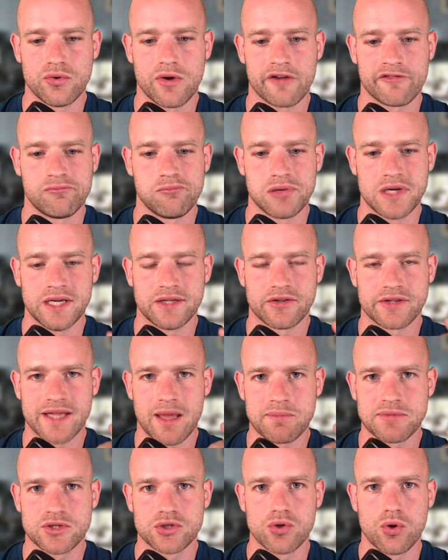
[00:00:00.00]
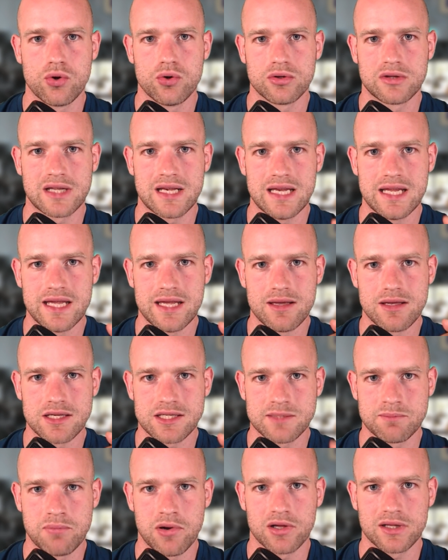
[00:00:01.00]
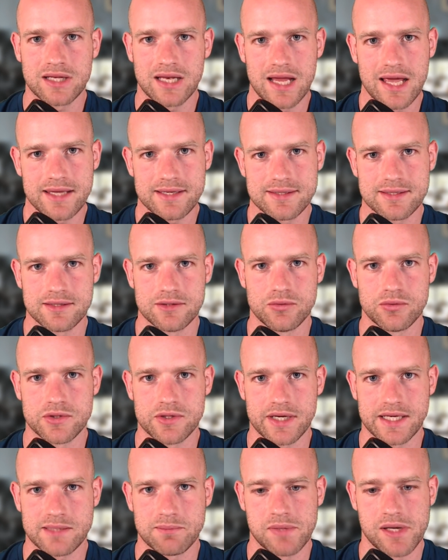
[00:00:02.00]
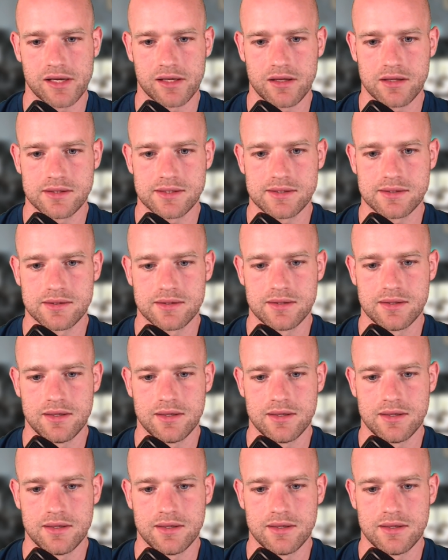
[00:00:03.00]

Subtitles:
have built an absolutely spotless user experience,